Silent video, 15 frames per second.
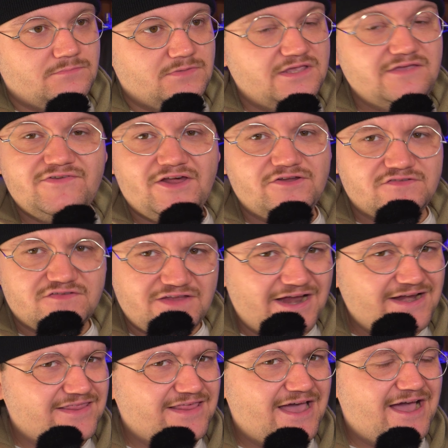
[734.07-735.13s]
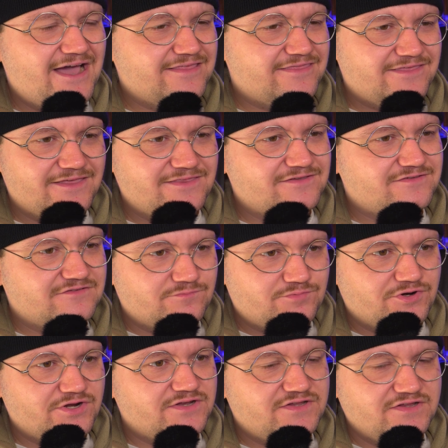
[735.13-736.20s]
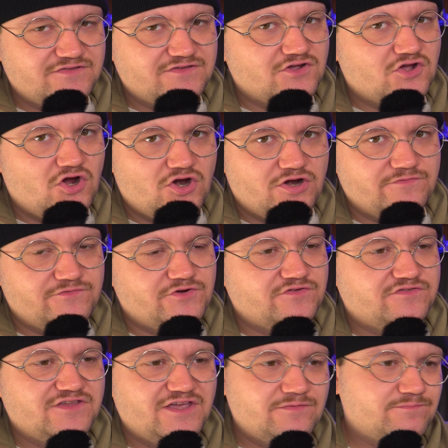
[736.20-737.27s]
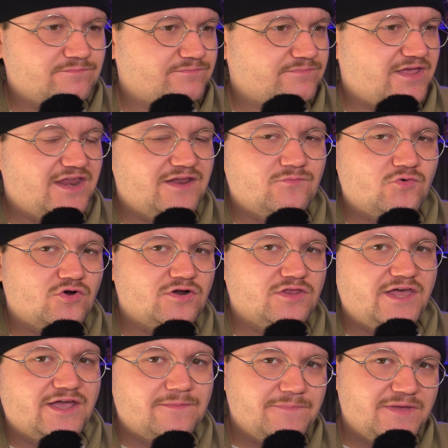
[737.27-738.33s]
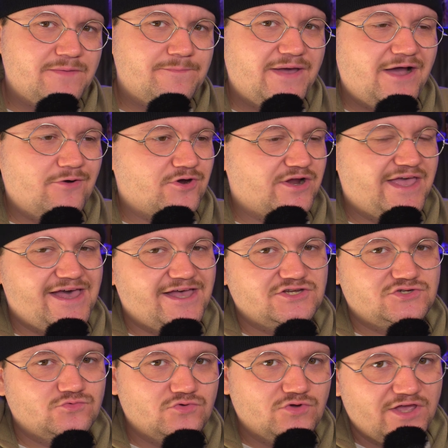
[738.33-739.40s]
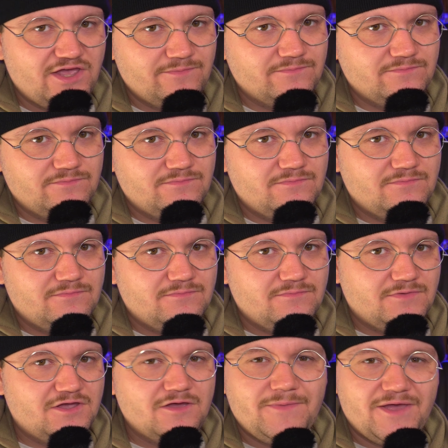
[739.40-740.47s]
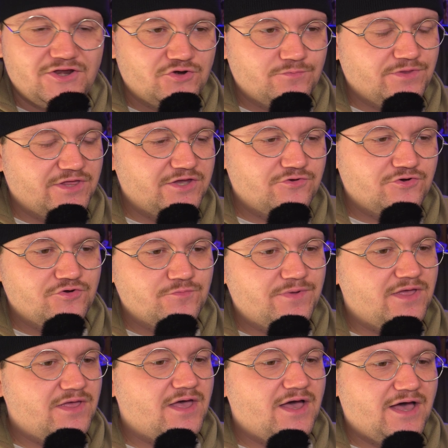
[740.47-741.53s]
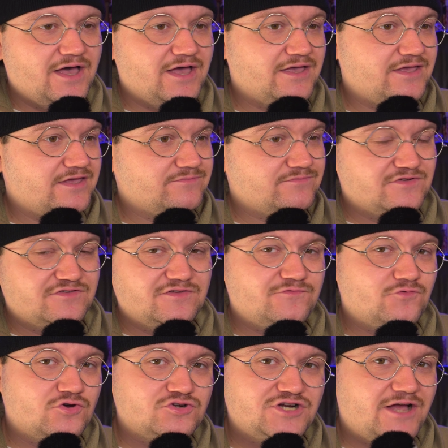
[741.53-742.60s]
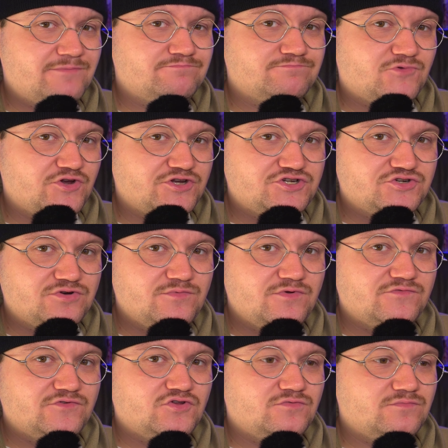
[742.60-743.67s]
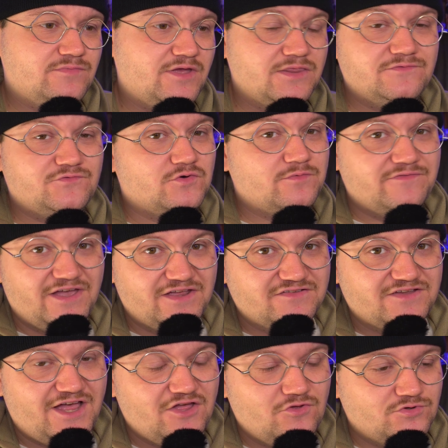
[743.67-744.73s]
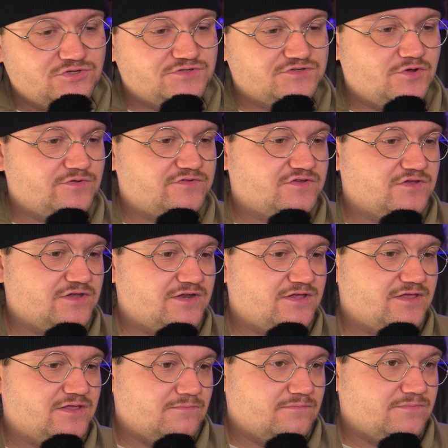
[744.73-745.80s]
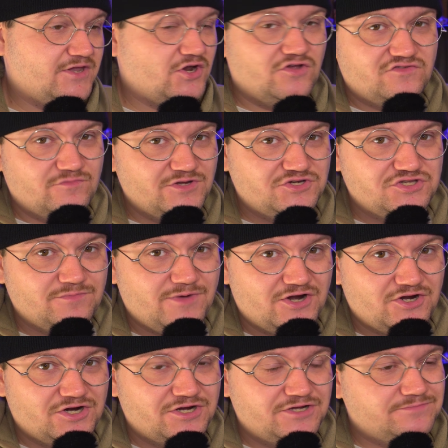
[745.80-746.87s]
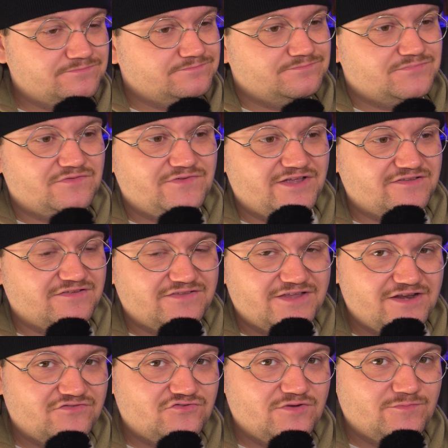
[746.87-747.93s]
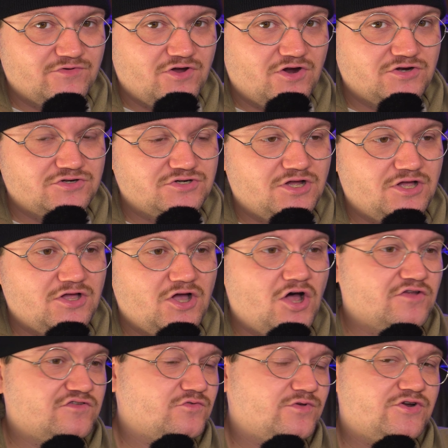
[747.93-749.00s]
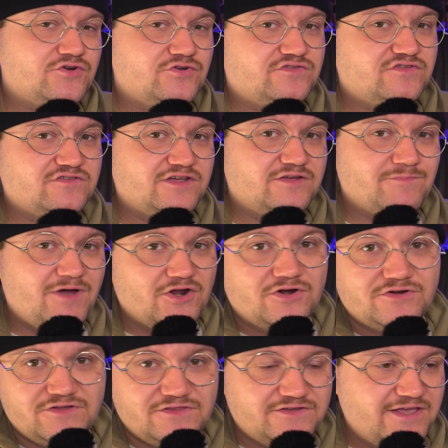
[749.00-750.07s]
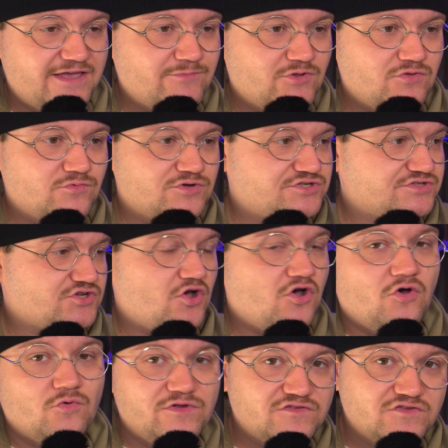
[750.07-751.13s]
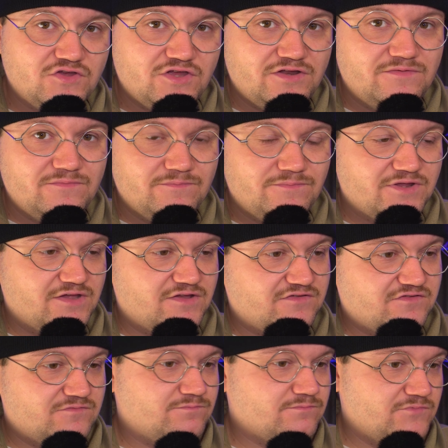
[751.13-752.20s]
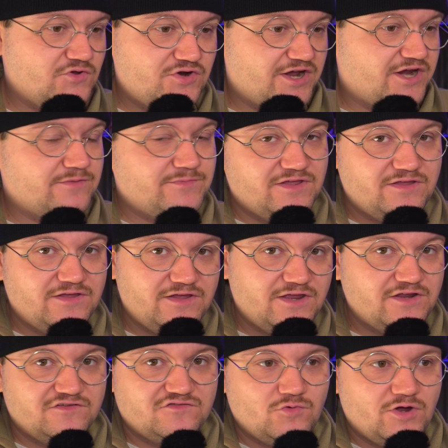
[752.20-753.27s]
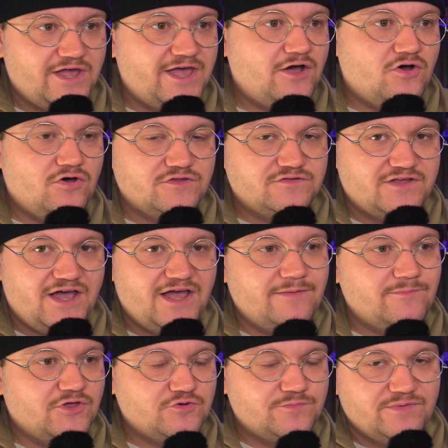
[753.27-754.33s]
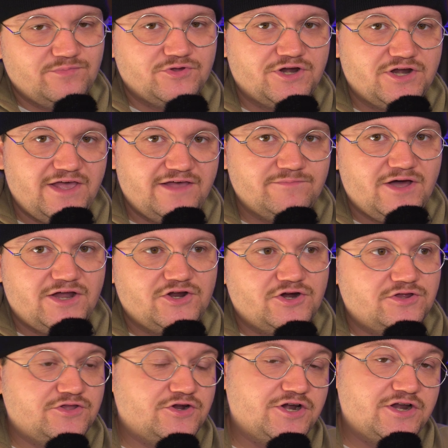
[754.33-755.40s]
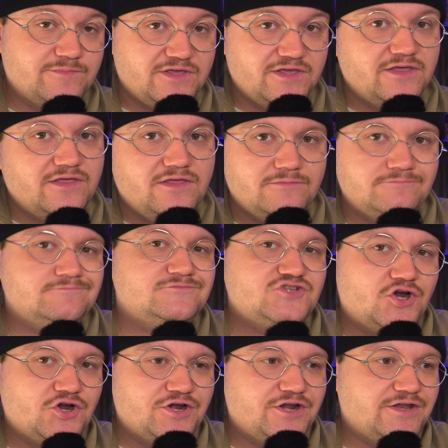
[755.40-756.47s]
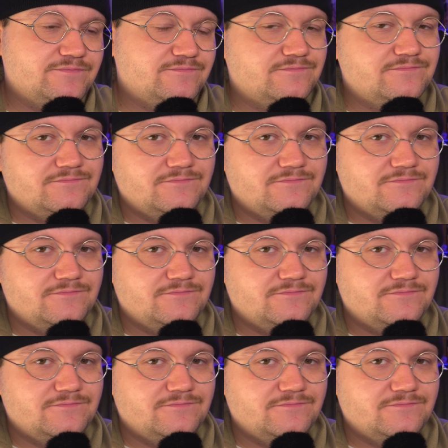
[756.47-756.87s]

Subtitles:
Even outside of that, I think this is a pretty decent card if you're just like in a more like mid-power casual game commander play group. Just a 4-drop creature removal in the form of exile, which is always good. That also makes you the Monarch. Provides a steady stream of card draw. Also introduces like Monarch to the table, which is always good because you're not going to be getting swung at all the time. Other people are going to have Monarch. They're going to be targeted.